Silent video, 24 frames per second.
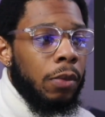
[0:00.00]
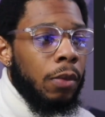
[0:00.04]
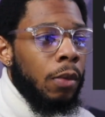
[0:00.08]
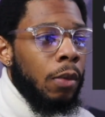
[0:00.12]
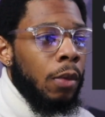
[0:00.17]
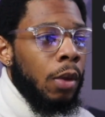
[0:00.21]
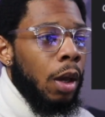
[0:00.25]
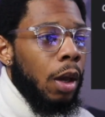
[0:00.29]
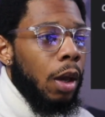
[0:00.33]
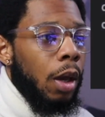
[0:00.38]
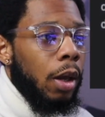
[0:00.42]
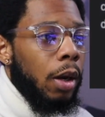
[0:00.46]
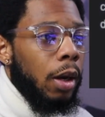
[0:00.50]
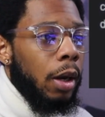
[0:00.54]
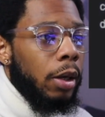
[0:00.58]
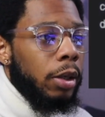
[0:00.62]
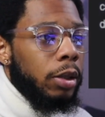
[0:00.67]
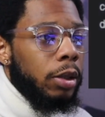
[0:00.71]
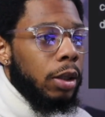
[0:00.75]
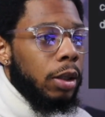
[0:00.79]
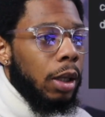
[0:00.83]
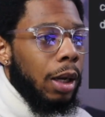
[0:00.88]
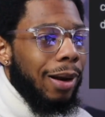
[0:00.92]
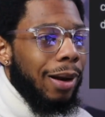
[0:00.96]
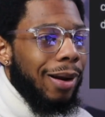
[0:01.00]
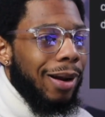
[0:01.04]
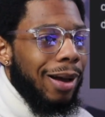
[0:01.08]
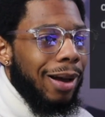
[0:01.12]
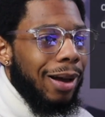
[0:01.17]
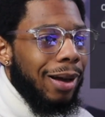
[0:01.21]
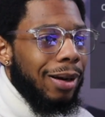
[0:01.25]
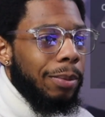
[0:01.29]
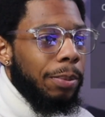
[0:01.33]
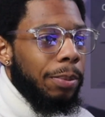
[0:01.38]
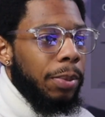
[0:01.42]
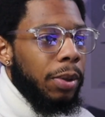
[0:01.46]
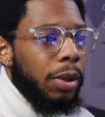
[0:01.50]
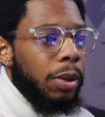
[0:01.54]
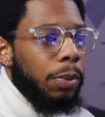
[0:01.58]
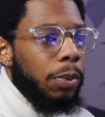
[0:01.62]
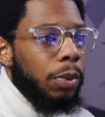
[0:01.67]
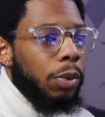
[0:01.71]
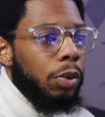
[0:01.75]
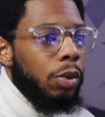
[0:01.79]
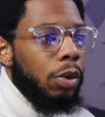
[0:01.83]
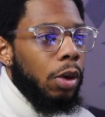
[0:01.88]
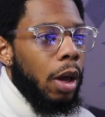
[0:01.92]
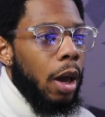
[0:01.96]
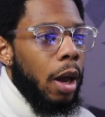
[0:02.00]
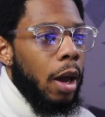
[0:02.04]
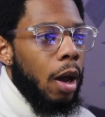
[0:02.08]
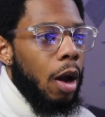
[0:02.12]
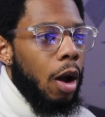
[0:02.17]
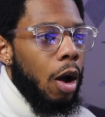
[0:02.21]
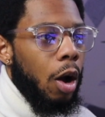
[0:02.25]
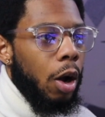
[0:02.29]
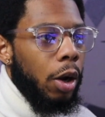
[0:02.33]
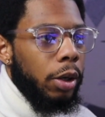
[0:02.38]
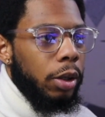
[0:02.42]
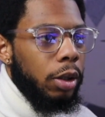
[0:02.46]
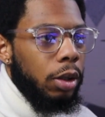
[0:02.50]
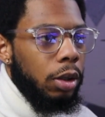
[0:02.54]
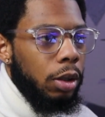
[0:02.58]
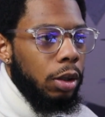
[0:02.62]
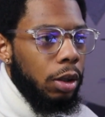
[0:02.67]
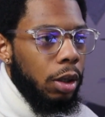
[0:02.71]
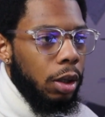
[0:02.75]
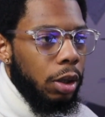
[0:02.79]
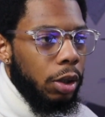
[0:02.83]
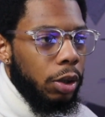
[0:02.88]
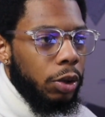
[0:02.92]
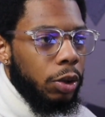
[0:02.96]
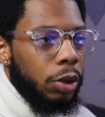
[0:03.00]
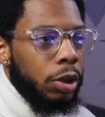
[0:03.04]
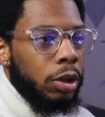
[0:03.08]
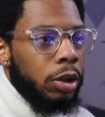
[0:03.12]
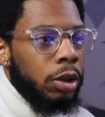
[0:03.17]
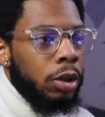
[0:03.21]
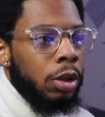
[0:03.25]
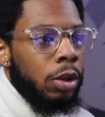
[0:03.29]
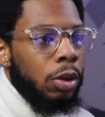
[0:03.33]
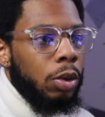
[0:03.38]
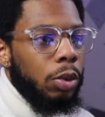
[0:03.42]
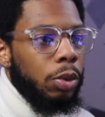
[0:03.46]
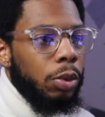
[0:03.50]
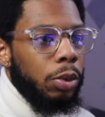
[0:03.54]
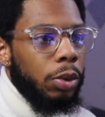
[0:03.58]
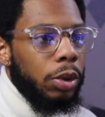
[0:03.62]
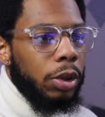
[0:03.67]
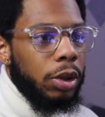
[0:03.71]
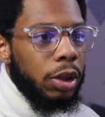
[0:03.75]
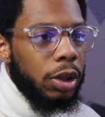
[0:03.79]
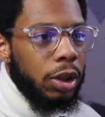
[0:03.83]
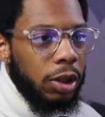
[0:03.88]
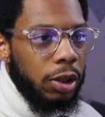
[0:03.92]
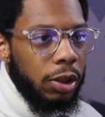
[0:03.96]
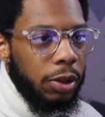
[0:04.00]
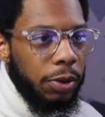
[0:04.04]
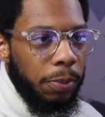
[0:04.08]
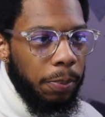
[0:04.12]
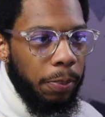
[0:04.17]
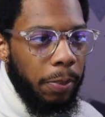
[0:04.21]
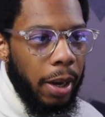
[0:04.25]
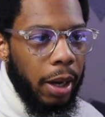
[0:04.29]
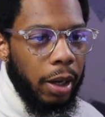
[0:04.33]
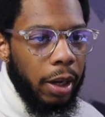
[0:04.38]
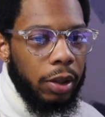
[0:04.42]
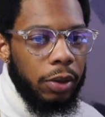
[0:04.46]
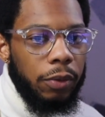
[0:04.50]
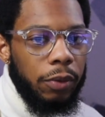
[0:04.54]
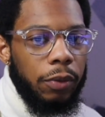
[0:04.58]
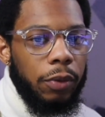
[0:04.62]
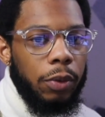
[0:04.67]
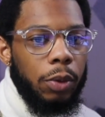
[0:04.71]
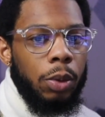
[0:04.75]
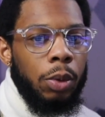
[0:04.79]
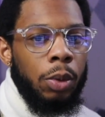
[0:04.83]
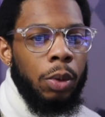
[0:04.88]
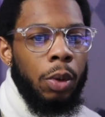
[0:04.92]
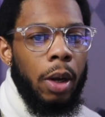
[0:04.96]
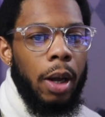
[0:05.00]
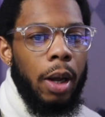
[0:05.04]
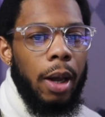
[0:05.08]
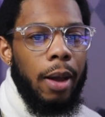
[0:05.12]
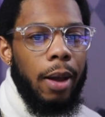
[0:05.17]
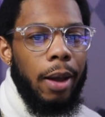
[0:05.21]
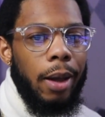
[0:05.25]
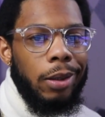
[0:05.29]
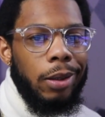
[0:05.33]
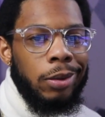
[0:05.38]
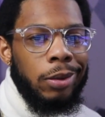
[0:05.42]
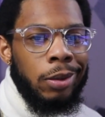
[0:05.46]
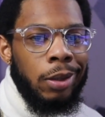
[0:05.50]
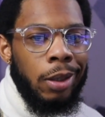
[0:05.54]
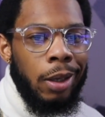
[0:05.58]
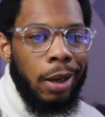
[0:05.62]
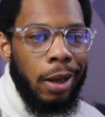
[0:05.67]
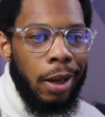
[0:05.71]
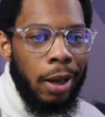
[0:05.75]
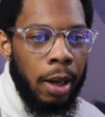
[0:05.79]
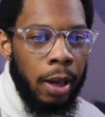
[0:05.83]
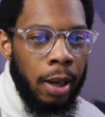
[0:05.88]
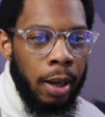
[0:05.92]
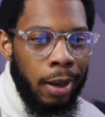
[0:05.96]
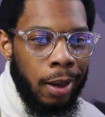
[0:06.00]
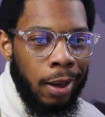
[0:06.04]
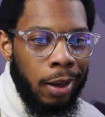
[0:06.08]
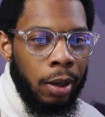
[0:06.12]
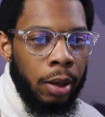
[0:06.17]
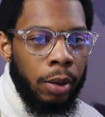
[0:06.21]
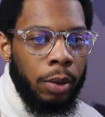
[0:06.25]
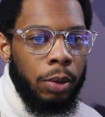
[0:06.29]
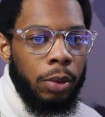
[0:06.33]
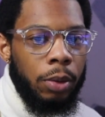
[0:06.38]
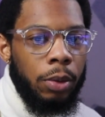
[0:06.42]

And there's a lot of people that are disrespectful as hell.